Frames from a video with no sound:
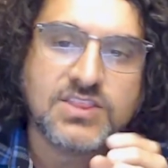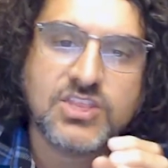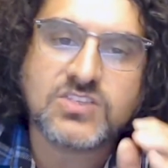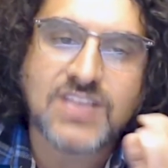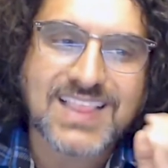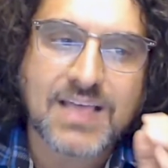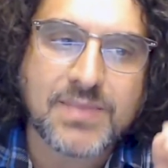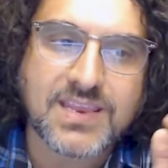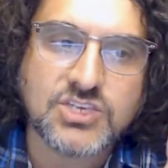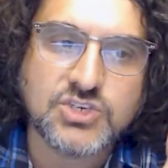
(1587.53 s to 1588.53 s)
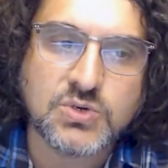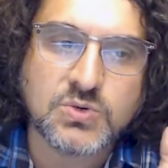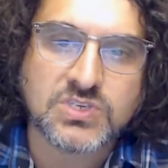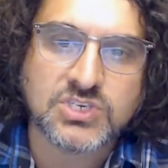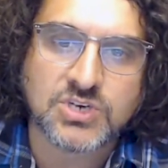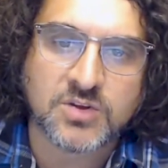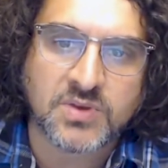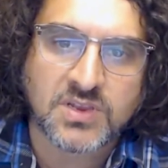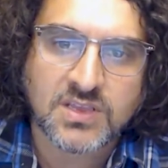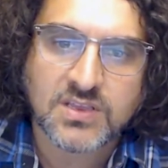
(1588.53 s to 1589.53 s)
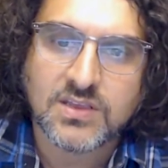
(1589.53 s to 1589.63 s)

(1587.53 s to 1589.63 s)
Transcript: there's not that many Jews in Germany.